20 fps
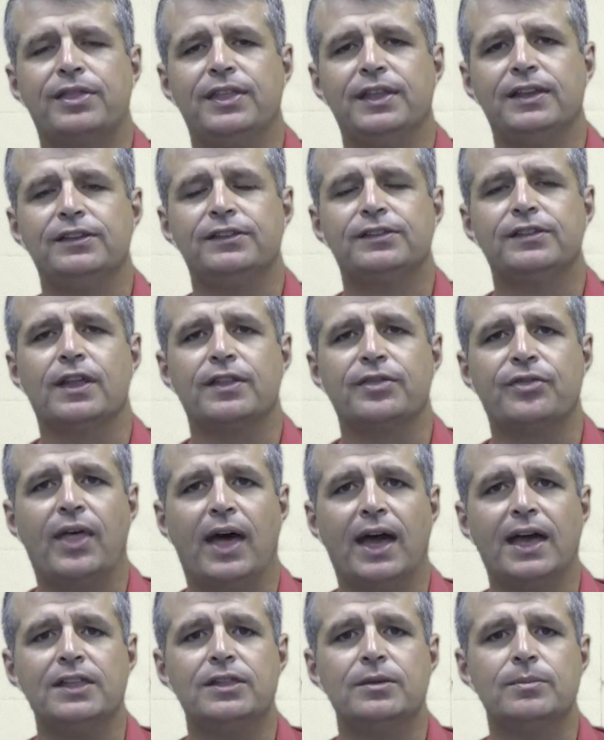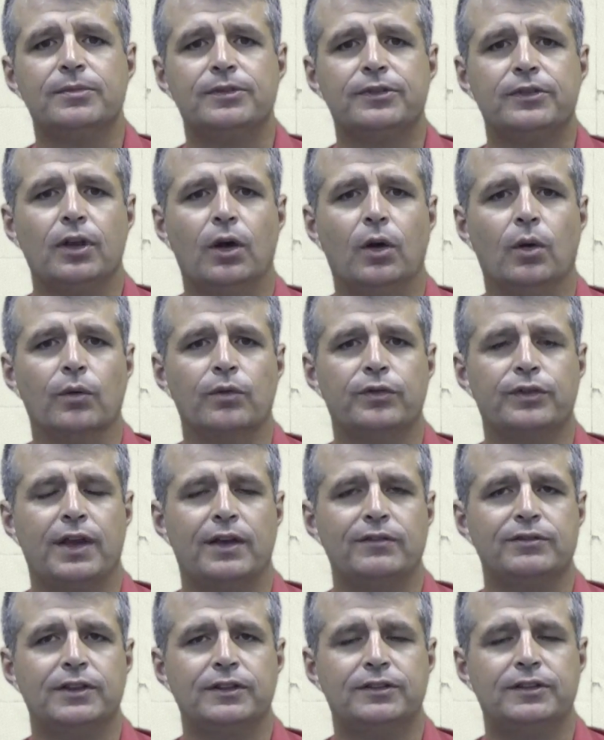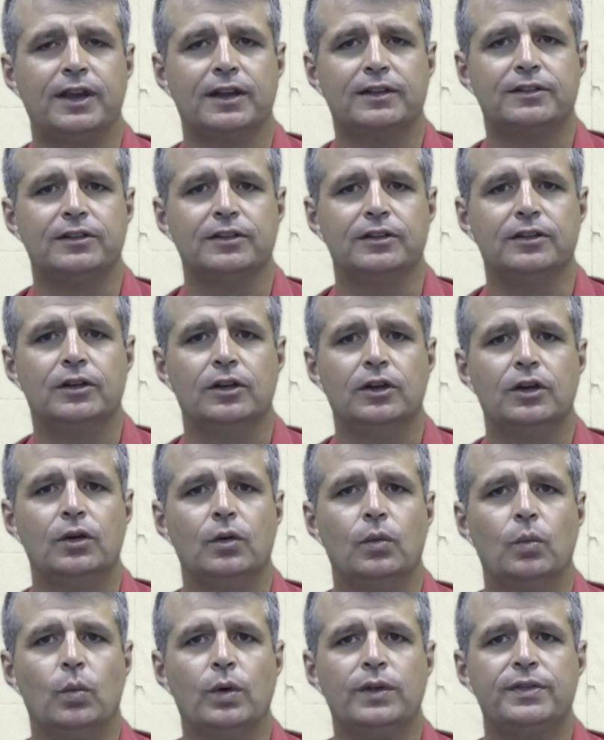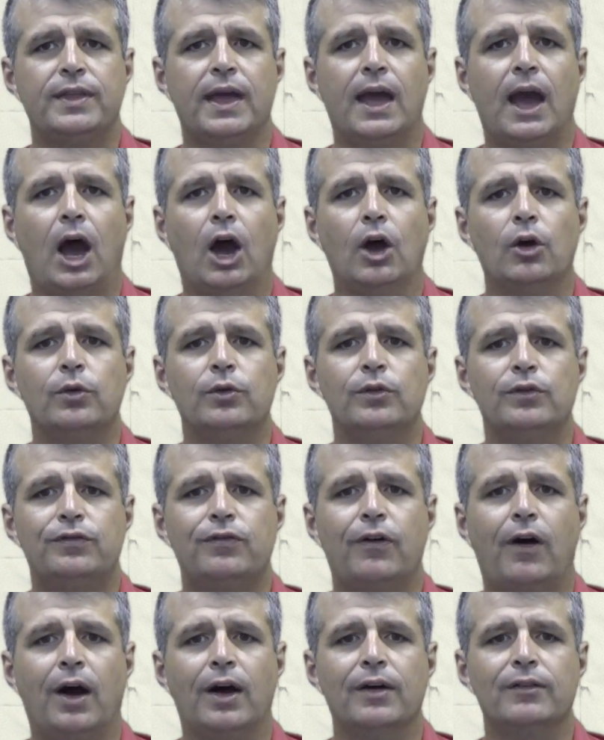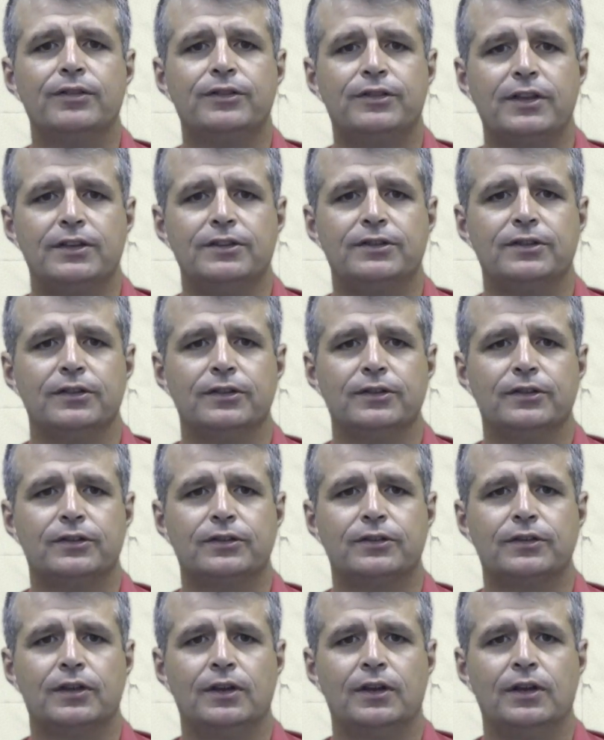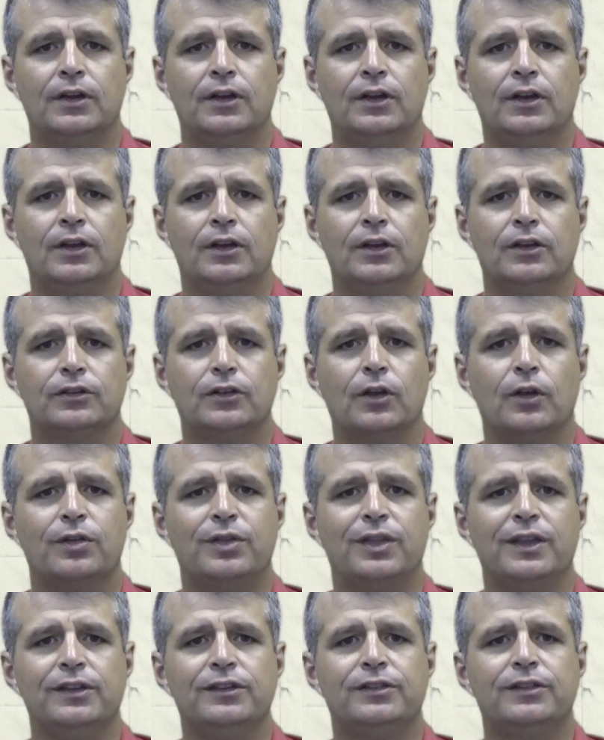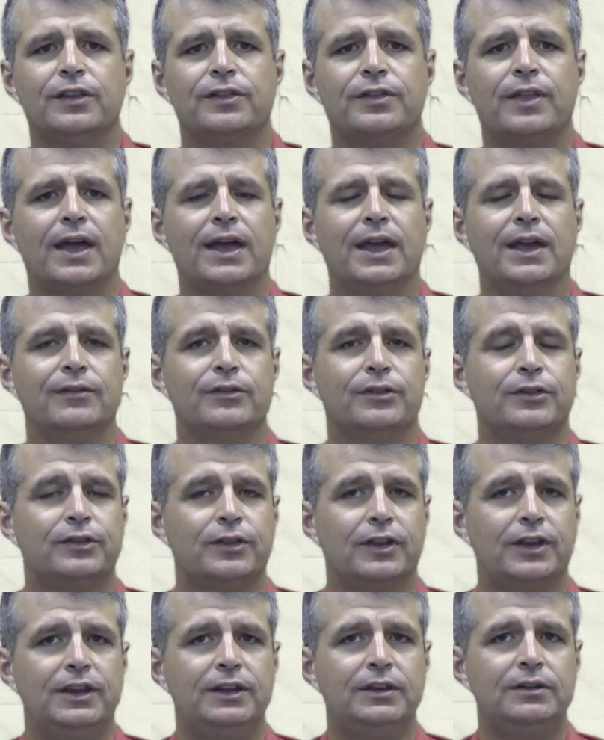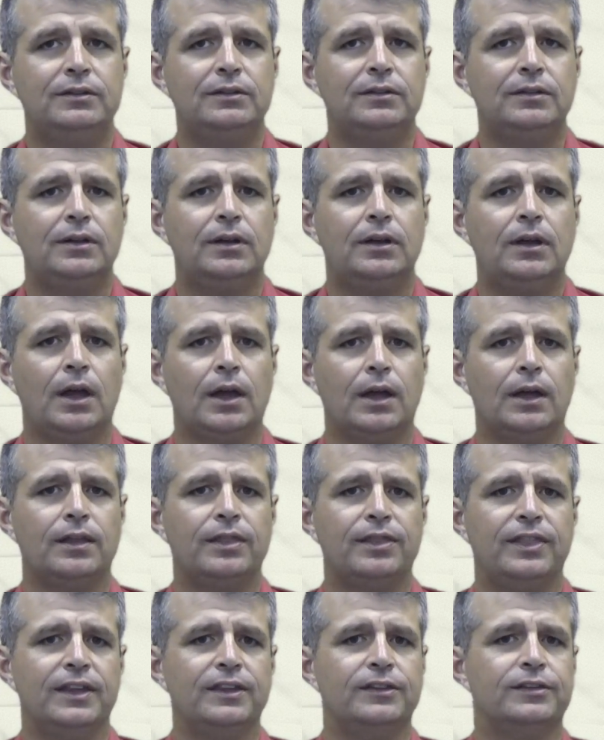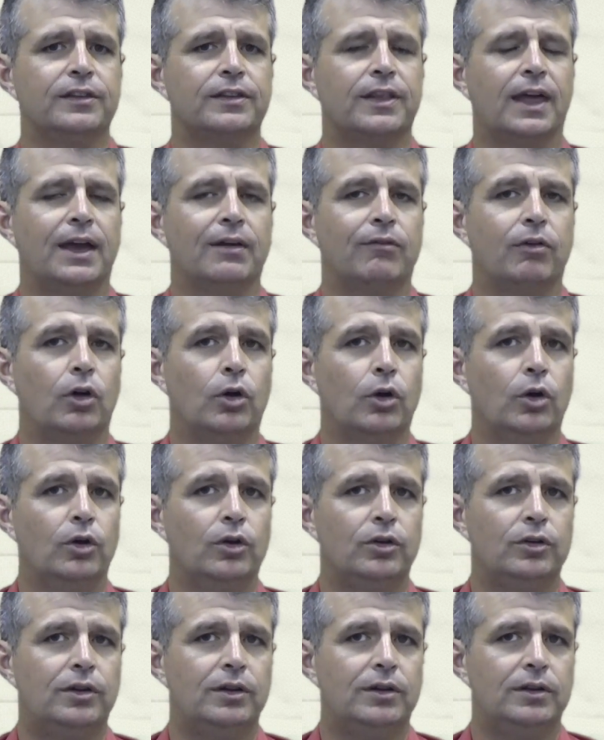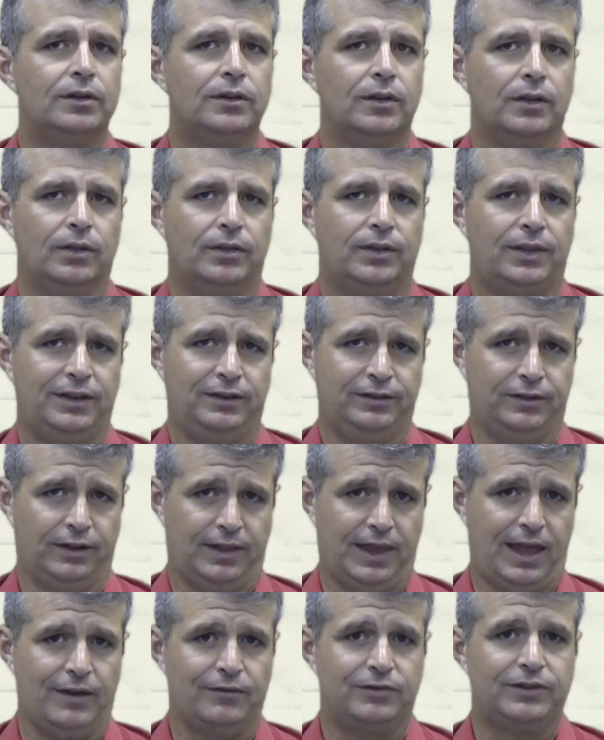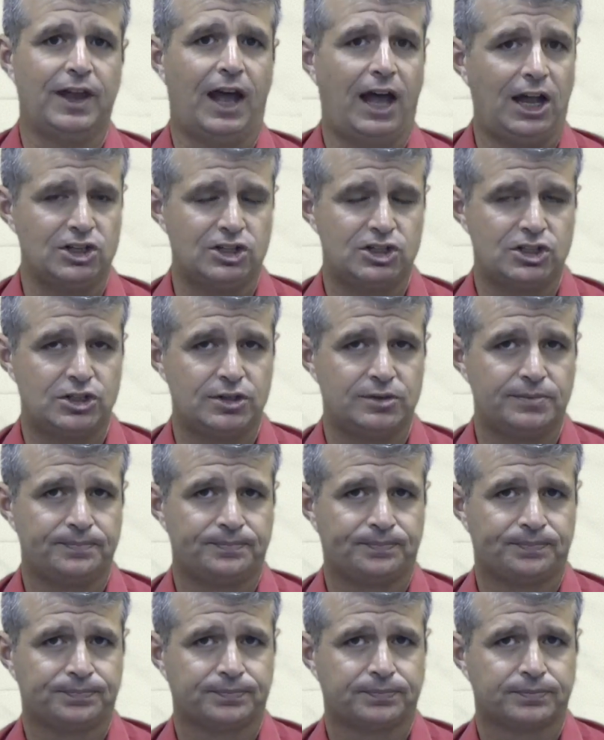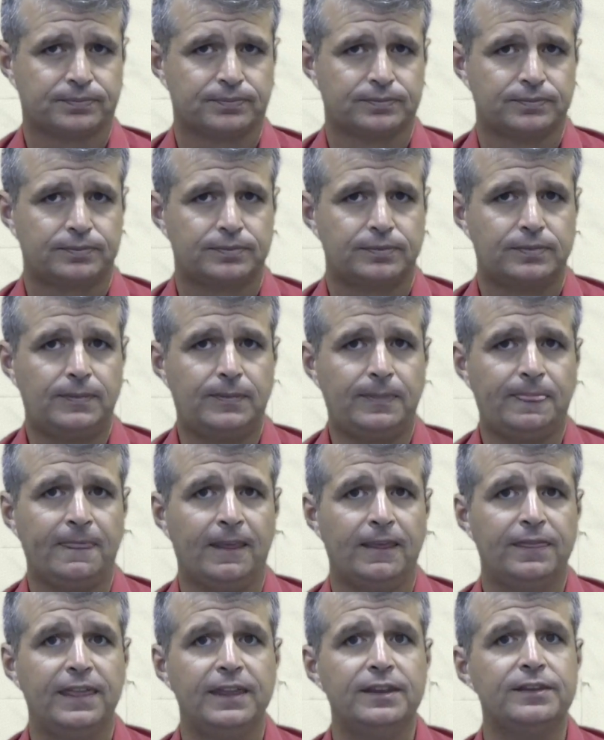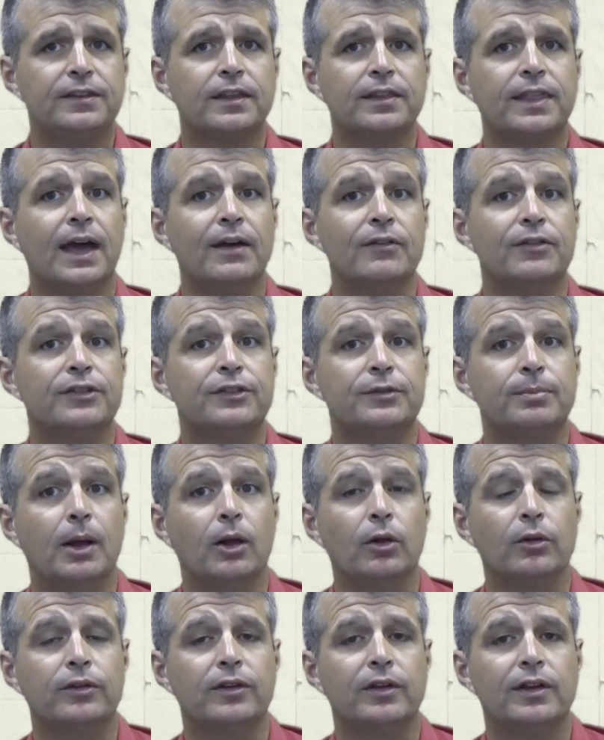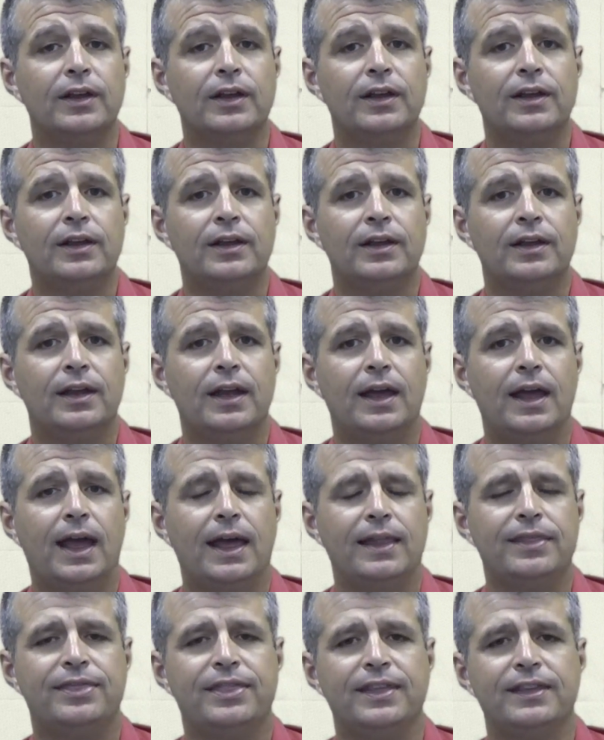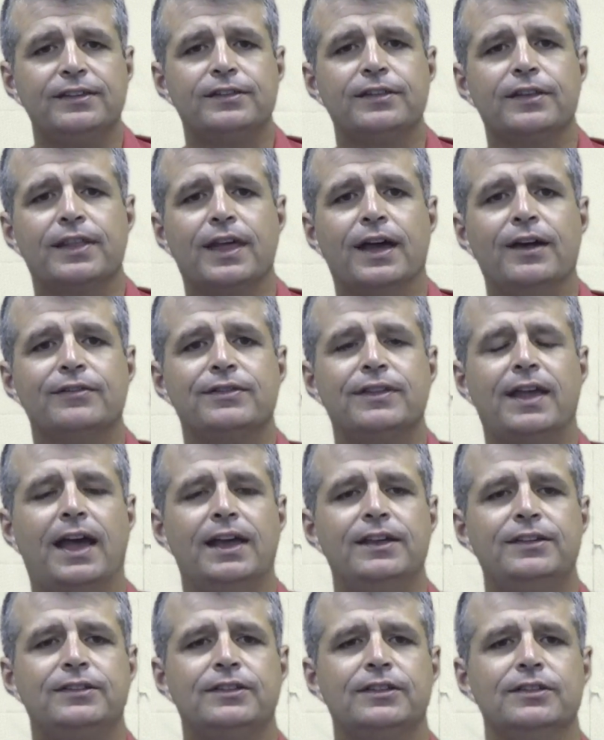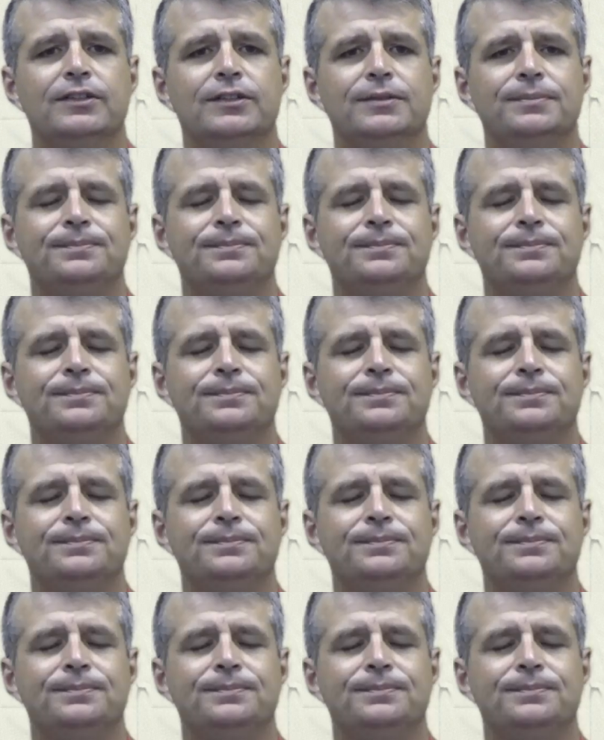things that they themselves have detected with their own five senses. So things that they have seen, things that they have heard, things that they have touched, things that they have smelt, and things that they have tasted.